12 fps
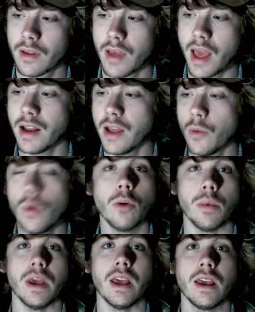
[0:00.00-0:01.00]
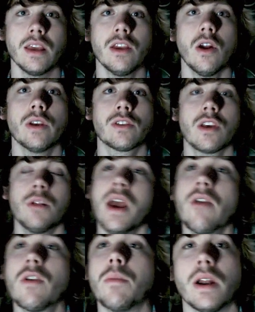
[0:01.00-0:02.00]
and it will be. You know, it's going to be
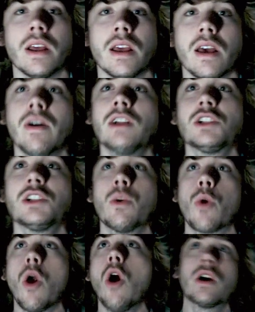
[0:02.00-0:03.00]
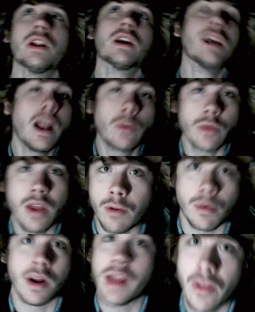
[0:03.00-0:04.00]
everybody. Eventually, we're all going to connect with
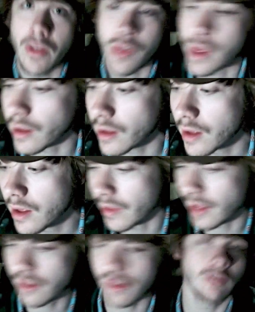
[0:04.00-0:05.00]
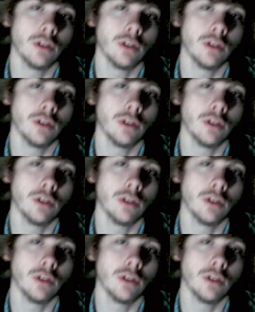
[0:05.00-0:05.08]
everybody, I think. That's the